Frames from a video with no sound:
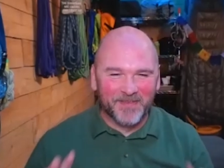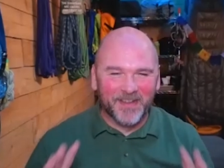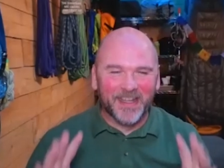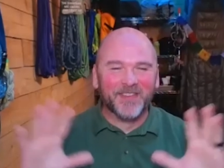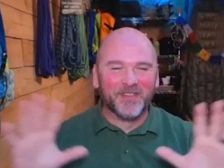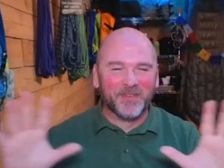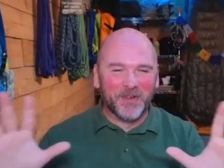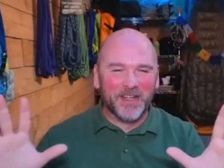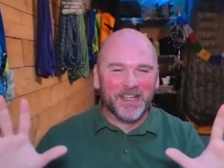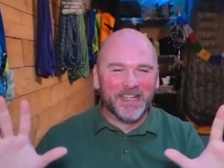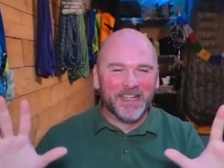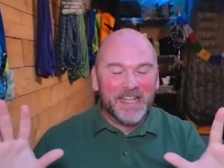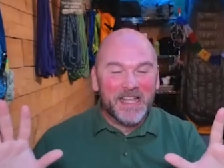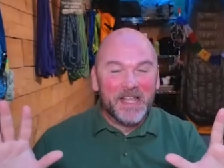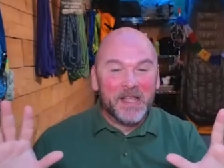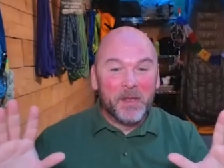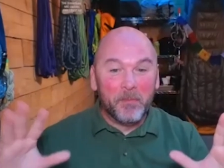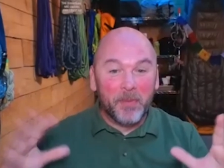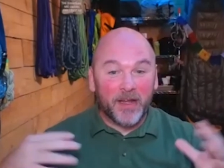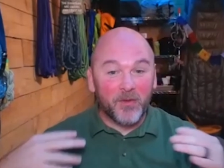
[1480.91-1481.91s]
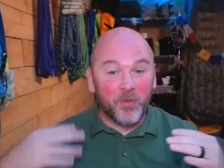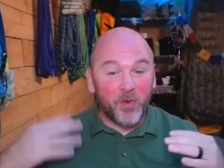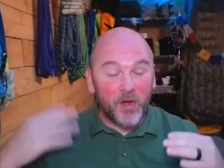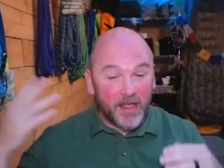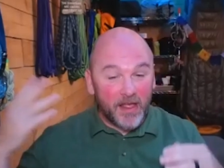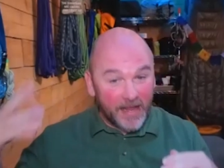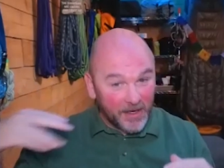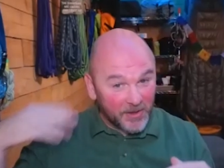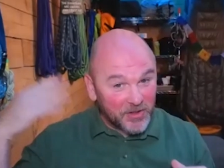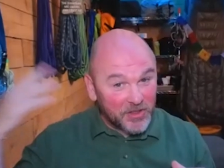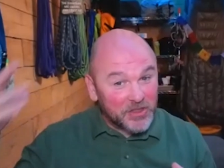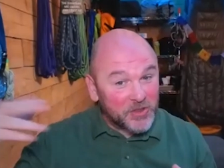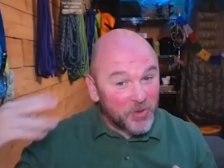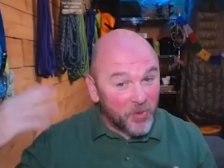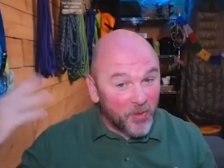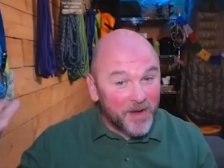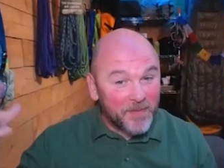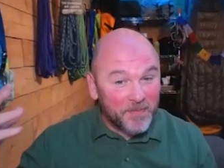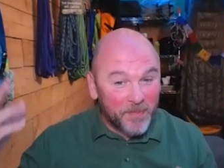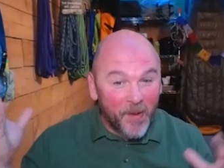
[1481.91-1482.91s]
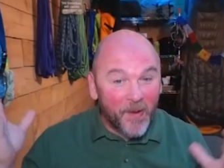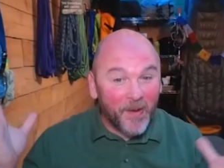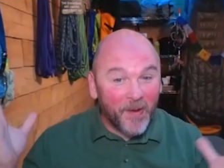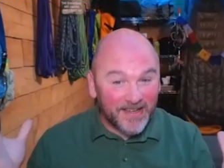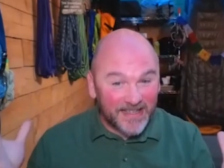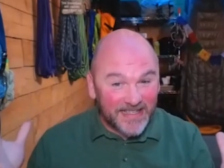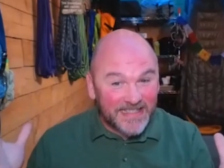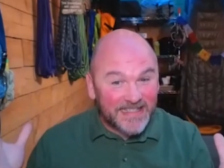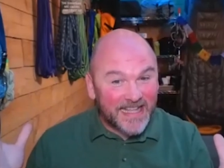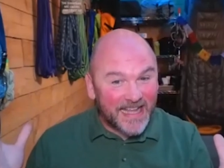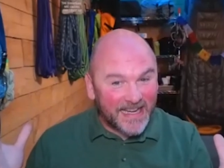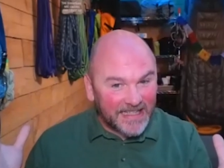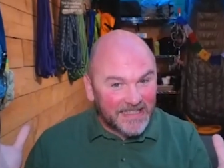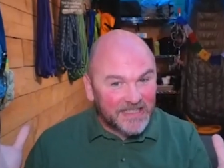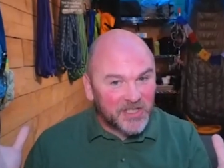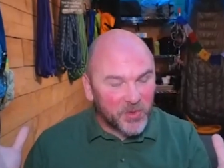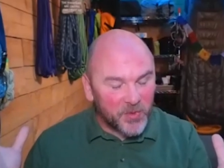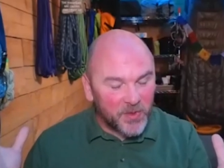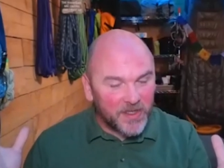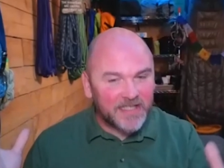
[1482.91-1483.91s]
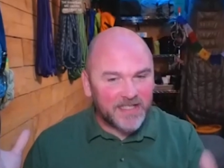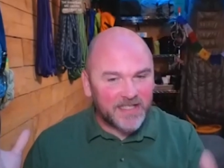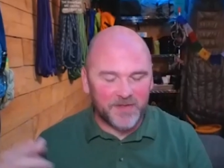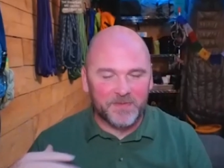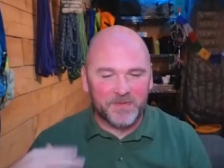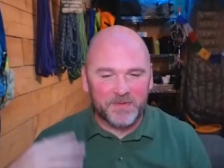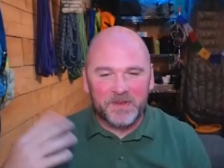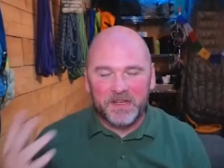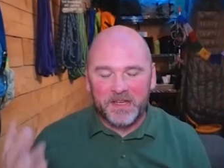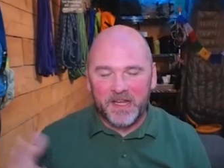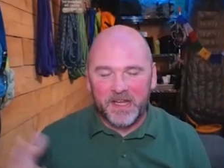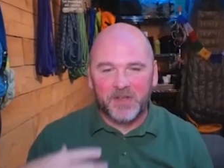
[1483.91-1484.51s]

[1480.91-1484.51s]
But a story part is that intuition,